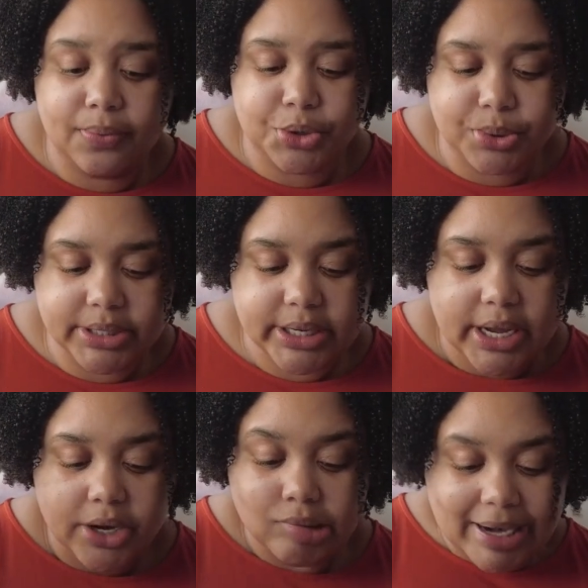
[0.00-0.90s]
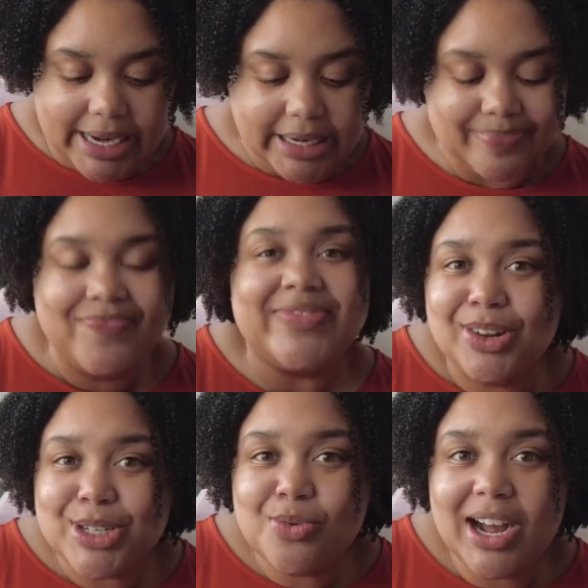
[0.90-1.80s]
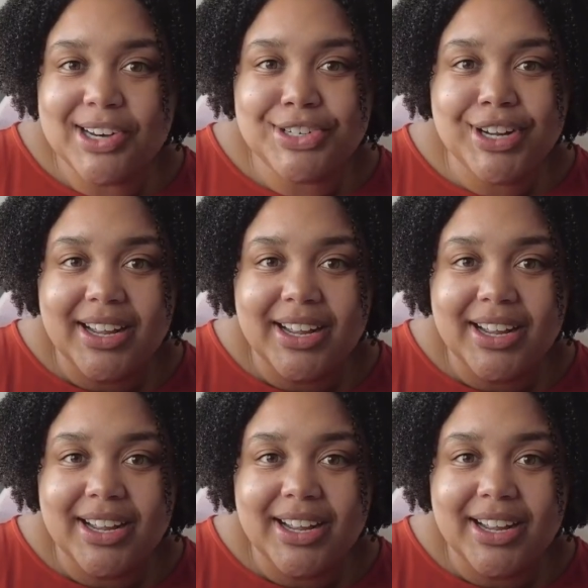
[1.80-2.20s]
which was great. Also watched